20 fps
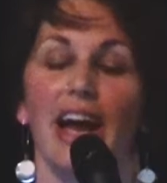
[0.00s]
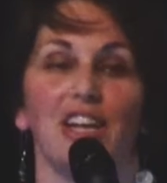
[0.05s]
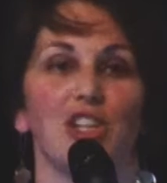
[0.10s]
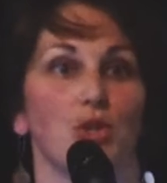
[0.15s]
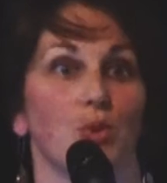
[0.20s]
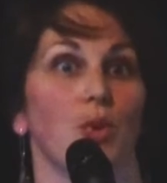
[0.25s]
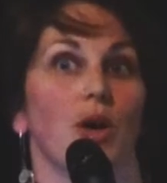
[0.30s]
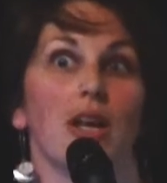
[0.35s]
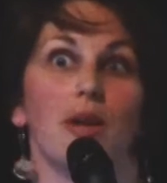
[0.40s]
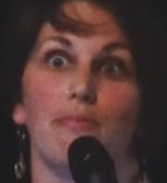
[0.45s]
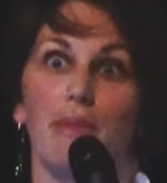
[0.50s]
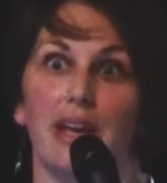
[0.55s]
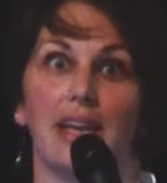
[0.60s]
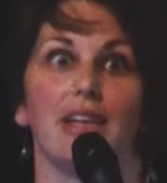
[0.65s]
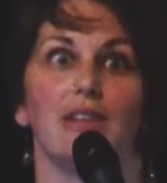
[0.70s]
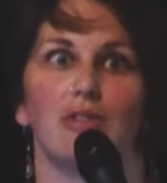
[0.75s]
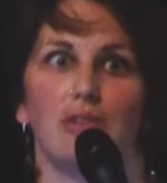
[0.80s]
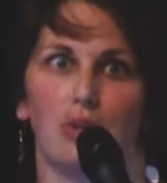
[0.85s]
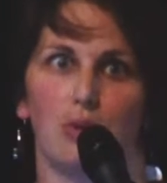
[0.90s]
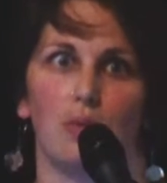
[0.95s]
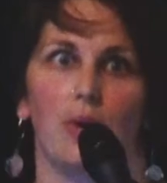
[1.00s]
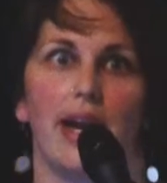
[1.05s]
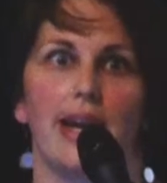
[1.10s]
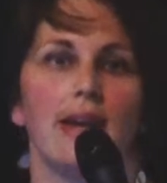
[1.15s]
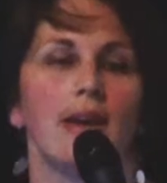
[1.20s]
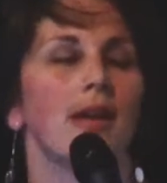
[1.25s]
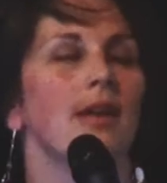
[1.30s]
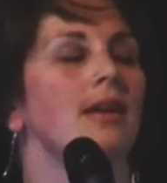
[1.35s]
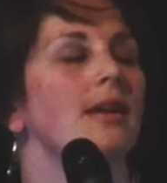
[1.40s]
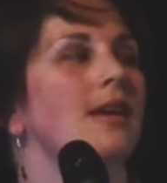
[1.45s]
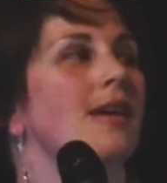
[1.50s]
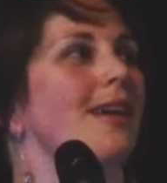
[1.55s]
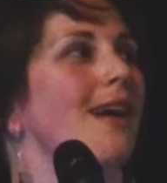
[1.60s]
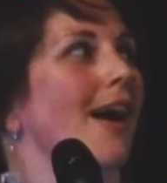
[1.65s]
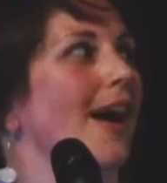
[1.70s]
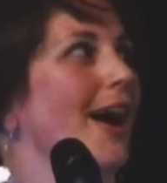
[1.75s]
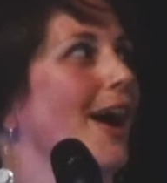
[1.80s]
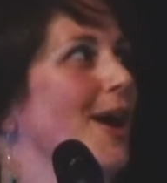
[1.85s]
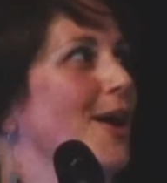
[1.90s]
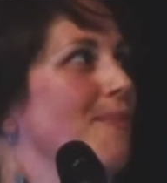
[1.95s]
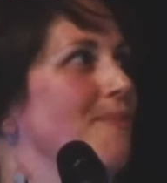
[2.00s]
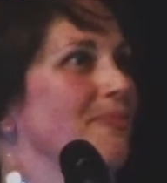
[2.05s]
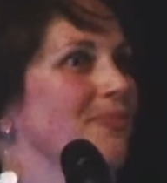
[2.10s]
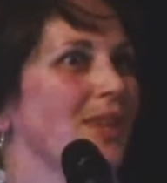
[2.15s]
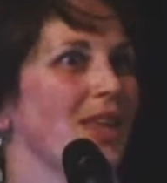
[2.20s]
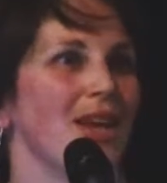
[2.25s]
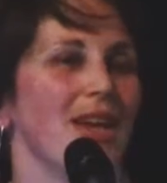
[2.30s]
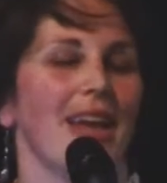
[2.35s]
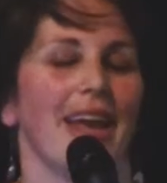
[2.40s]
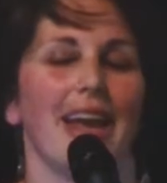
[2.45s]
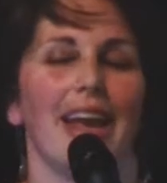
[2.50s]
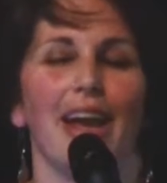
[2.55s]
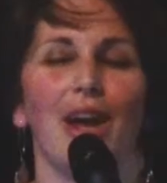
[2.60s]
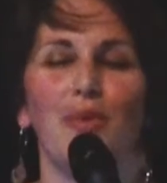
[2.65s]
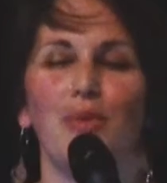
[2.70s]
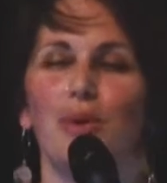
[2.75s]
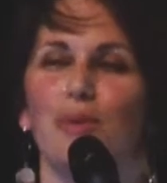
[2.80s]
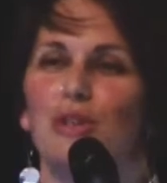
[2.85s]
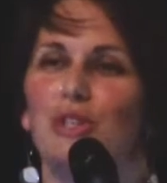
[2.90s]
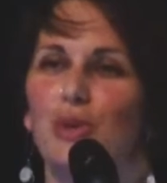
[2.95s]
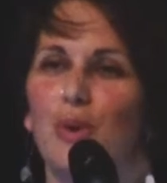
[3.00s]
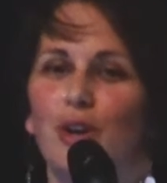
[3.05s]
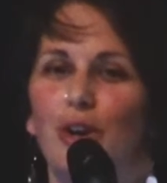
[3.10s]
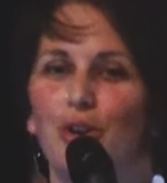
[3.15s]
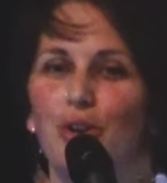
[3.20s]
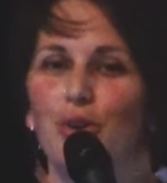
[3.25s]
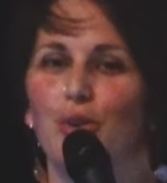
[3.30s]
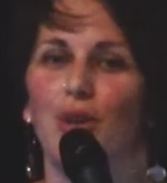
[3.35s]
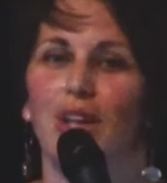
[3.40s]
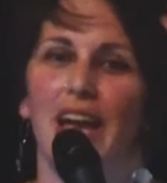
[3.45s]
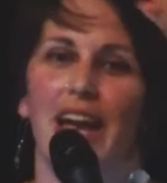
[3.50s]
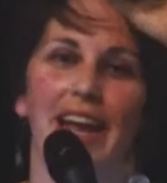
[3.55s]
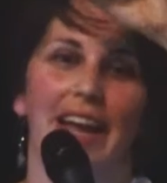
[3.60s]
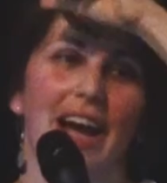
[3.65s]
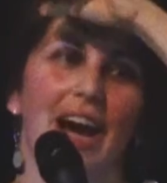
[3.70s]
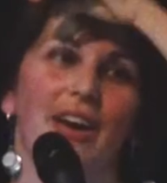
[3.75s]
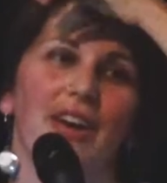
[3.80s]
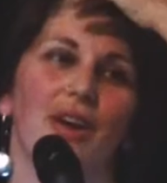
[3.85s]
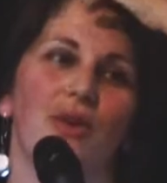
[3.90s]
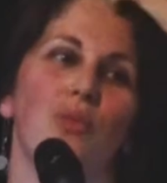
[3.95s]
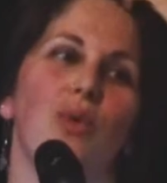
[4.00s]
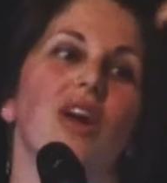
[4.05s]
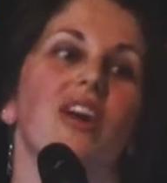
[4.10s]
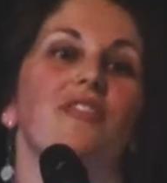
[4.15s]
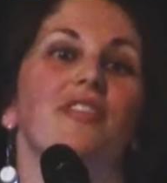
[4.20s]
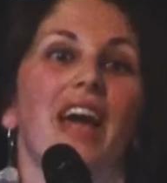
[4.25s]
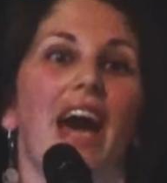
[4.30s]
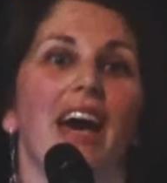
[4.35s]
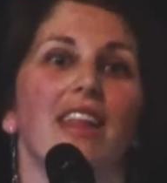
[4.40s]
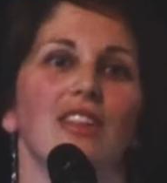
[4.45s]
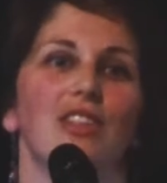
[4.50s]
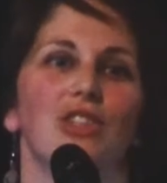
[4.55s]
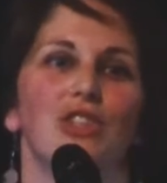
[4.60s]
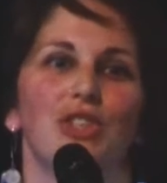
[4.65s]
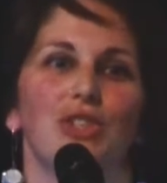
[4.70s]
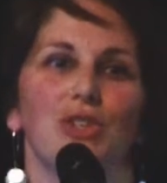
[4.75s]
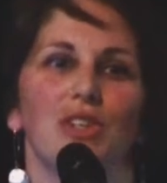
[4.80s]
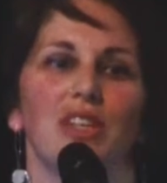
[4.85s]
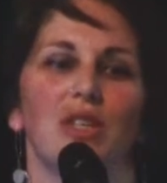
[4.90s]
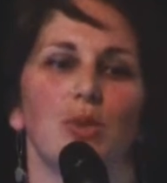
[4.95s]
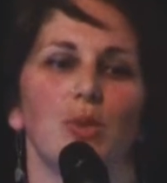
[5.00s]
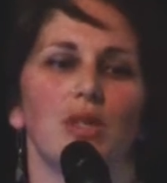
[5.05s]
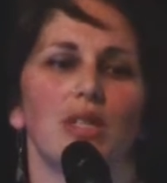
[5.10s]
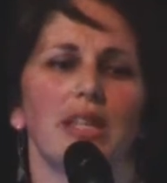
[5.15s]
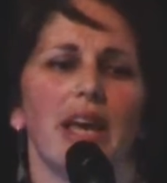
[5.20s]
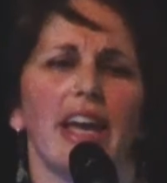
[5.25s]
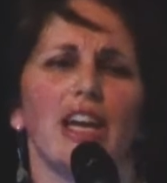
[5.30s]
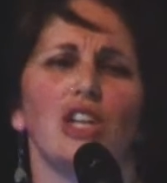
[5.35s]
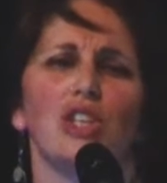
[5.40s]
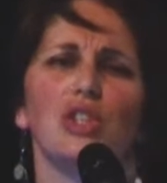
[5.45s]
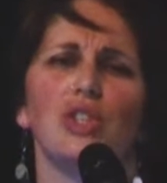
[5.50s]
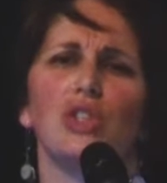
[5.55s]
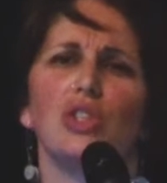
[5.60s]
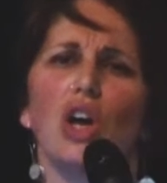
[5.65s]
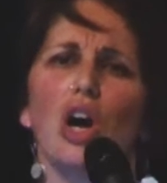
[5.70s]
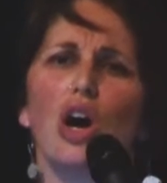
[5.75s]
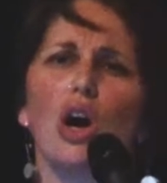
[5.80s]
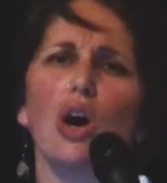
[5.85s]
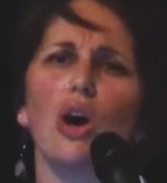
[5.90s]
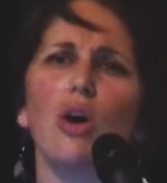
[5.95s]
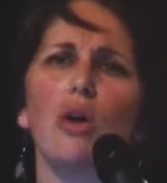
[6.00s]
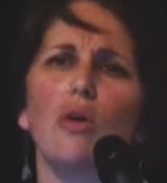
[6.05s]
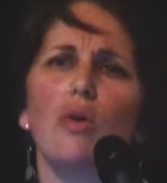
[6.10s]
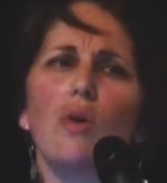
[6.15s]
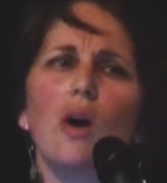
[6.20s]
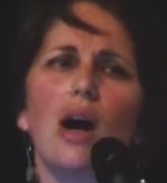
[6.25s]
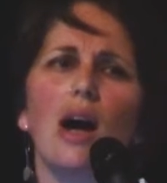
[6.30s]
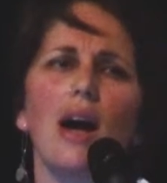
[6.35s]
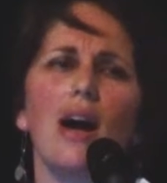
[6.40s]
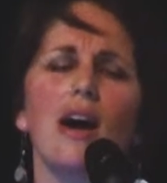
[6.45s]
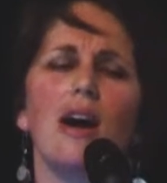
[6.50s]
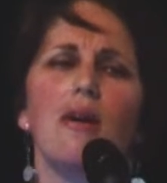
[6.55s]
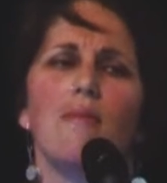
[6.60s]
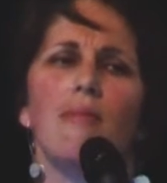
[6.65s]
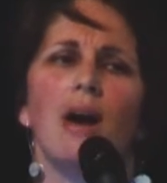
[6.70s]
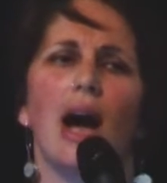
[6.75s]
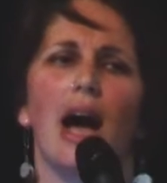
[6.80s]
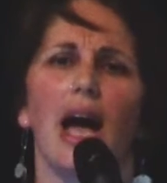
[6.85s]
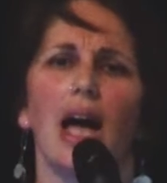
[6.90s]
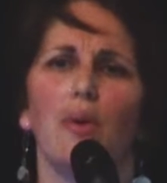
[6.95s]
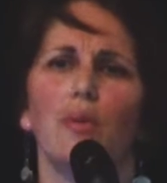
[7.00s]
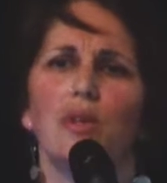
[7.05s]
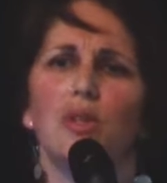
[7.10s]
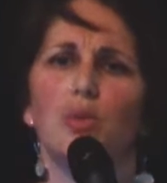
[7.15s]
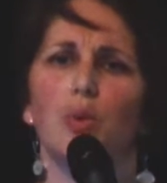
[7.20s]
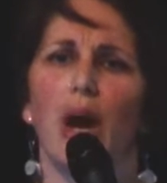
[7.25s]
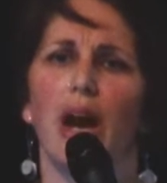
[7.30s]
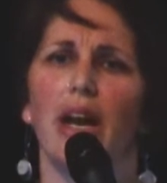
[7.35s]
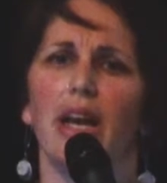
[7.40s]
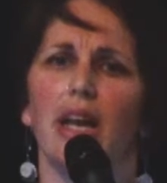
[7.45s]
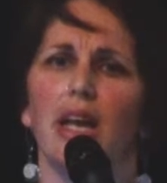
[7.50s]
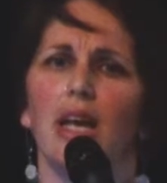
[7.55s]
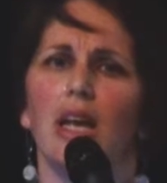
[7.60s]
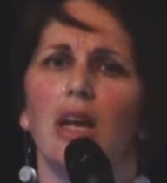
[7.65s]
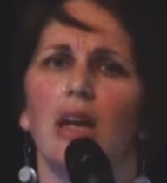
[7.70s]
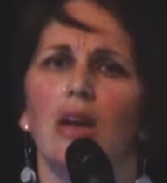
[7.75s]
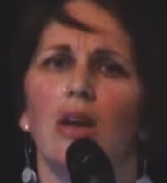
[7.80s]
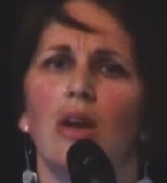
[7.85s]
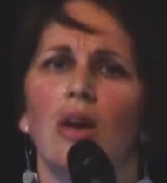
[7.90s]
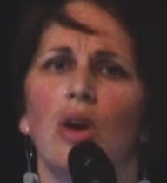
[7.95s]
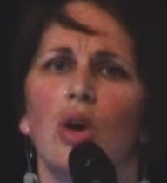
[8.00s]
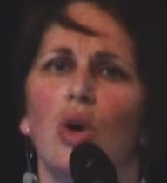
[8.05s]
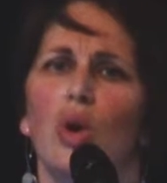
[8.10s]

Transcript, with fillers: I just wanted my kids to write. And we were doing our Google Hangout, and one of Caitlin's students was like, so I was writing